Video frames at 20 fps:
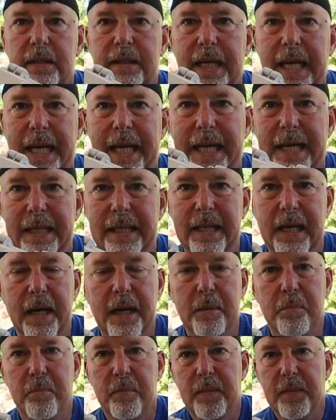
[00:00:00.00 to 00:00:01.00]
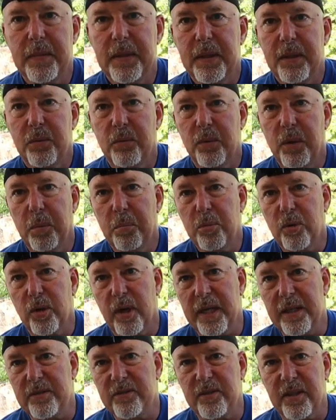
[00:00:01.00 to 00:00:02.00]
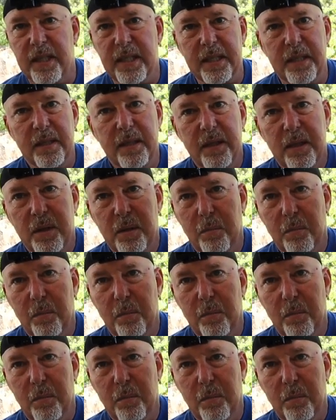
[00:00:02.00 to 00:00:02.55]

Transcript: to end up replacing